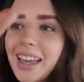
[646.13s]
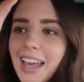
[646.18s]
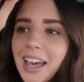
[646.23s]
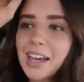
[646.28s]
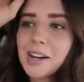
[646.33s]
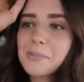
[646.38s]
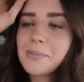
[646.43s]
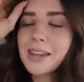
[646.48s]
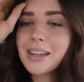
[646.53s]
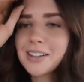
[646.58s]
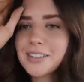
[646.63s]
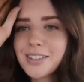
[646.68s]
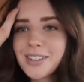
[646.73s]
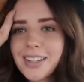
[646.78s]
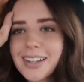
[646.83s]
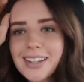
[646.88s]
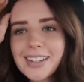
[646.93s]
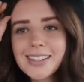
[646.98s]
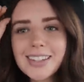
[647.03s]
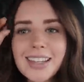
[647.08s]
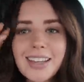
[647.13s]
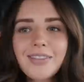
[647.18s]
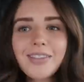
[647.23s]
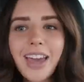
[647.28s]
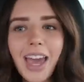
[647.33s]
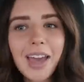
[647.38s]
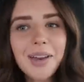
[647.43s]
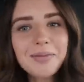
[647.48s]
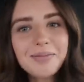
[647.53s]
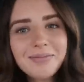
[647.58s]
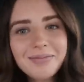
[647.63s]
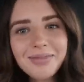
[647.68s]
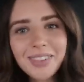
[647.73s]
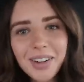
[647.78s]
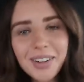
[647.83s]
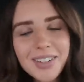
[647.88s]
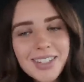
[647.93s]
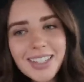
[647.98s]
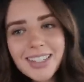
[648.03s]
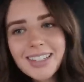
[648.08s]
it'll be interesting to see if Gabe
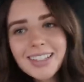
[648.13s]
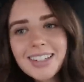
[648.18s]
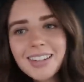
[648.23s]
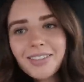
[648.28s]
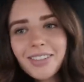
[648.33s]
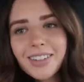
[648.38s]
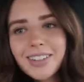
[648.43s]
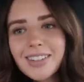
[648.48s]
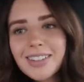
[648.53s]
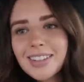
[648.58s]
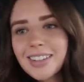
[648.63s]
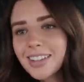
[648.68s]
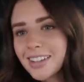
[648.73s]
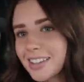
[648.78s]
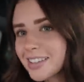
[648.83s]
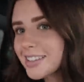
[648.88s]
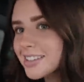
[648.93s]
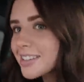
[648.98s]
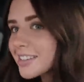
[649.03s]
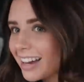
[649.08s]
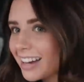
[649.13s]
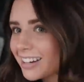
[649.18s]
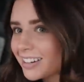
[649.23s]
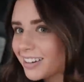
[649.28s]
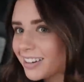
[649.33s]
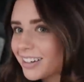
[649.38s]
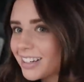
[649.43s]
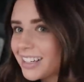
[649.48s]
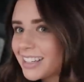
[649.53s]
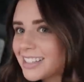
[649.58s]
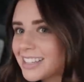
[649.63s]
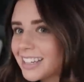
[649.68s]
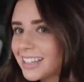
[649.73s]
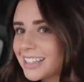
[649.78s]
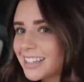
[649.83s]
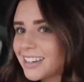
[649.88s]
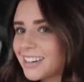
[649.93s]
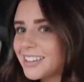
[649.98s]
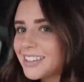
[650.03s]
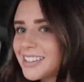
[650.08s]
notices a difference because I don't know. It's
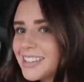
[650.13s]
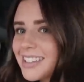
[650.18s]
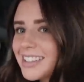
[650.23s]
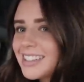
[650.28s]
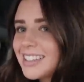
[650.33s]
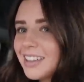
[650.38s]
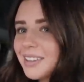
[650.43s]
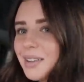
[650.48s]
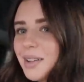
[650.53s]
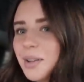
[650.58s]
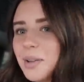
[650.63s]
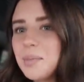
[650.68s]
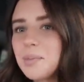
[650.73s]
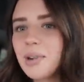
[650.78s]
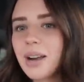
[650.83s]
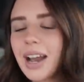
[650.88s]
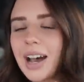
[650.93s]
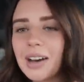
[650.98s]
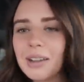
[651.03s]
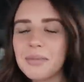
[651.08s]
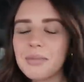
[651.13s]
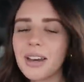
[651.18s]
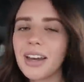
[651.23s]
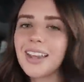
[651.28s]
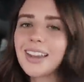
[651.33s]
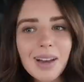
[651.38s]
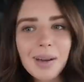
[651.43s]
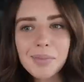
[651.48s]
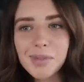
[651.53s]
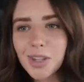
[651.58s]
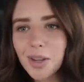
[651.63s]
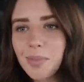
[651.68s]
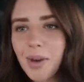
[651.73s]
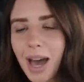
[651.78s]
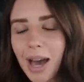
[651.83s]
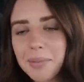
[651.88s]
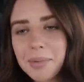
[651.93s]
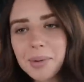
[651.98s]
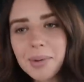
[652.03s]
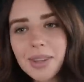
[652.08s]
like still all brown, but I'm super
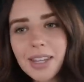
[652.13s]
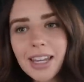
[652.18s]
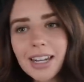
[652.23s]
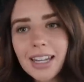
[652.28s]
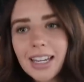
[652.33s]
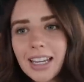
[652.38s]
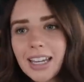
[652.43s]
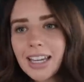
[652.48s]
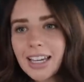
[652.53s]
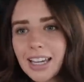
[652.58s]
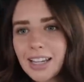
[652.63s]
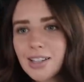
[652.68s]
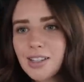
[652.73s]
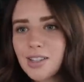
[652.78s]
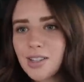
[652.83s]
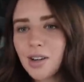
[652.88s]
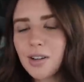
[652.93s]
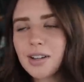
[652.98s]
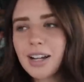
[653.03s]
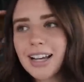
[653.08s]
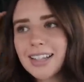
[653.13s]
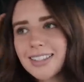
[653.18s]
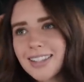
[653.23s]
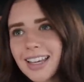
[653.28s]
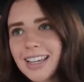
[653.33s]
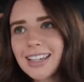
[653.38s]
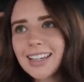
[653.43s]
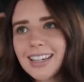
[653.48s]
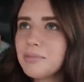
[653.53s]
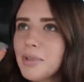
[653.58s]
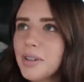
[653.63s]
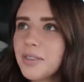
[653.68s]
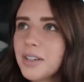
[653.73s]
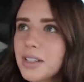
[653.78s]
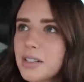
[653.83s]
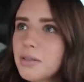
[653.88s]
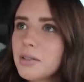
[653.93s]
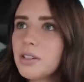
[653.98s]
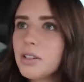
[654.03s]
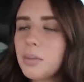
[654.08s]
happy with it. It's so nice, like moving
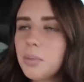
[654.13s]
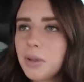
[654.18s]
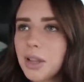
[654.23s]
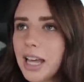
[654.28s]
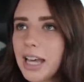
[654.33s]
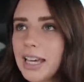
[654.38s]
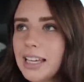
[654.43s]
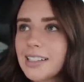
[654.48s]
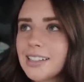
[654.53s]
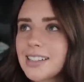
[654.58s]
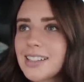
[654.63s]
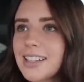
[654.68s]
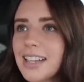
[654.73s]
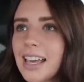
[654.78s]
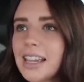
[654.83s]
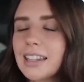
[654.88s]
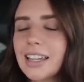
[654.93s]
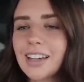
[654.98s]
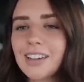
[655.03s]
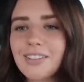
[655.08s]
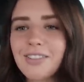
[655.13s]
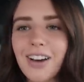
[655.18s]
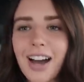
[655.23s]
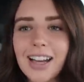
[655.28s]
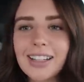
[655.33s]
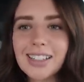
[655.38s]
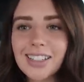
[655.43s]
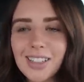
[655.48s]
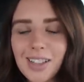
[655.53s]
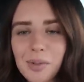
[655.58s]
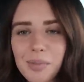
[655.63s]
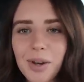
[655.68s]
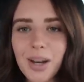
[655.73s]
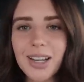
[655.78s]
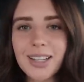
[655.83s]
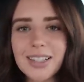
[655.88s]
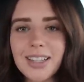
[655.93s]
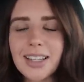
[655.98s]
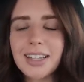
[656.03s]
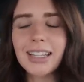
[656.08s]
to a new place and like finding your
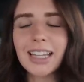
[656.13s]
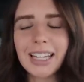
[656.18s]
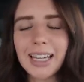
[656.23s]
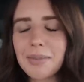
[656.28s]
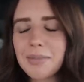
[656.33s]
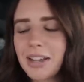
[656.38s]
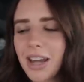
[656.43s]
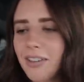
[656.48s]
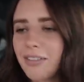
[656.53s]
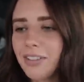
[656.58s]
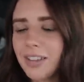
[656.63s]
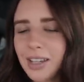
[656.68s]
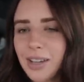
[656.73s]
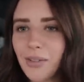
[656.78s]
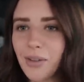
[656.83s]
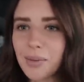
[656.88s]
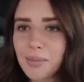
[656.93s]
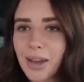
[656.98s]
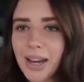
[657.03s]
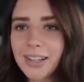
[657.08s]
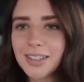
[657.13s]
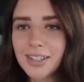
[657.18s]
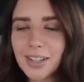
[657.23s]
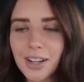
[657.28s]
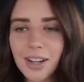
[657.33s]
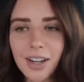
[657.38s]
person. Like I'm definitely going back to